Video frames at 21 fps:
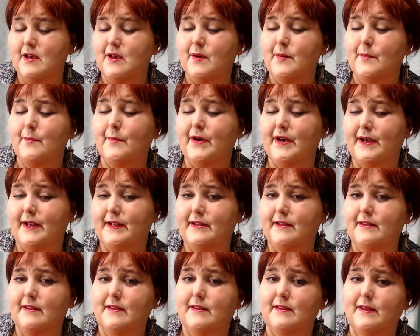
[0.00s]

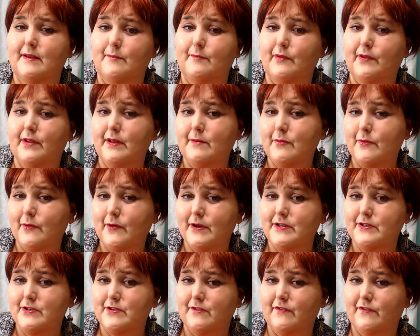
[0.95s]
But the blood
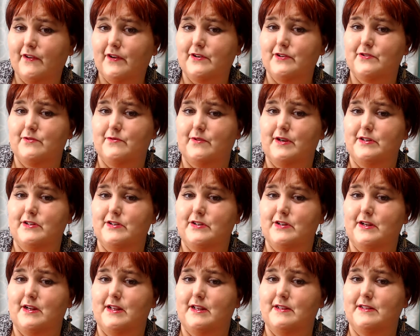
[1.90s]
pressure
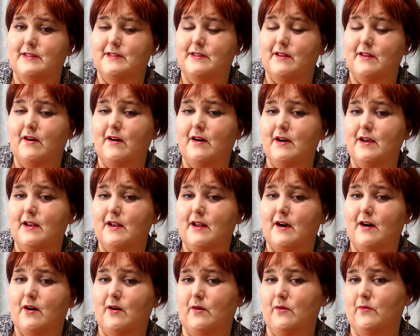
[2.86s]
fluctuation is not
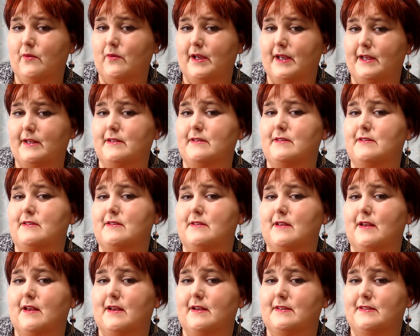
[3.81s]
always
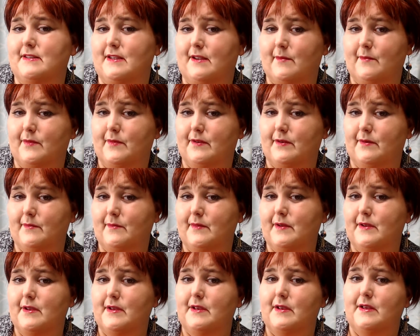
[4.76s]
a symptom.
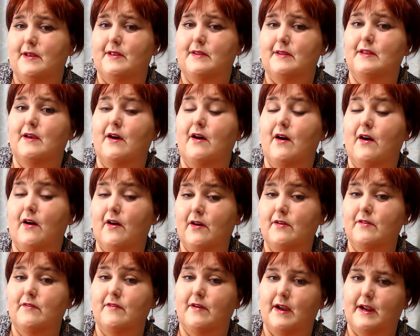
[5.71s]
the
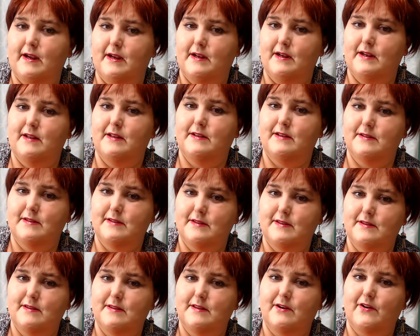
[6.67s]
heart rate
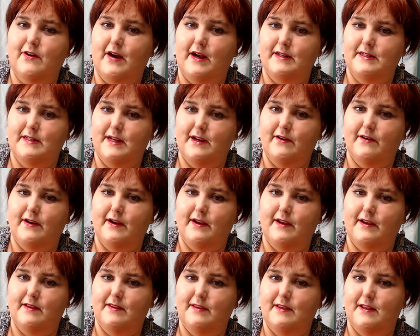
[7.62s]
is the
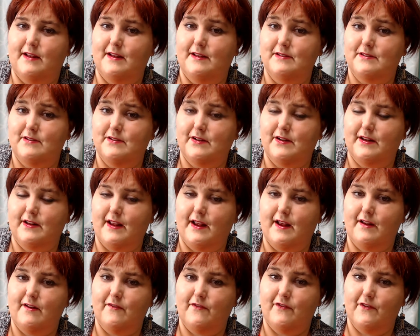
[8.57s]
criteria that is looked
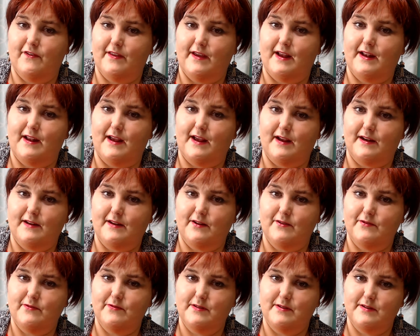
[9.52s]
at for that
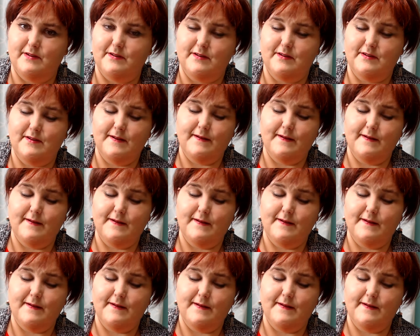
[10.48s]
diagnosis.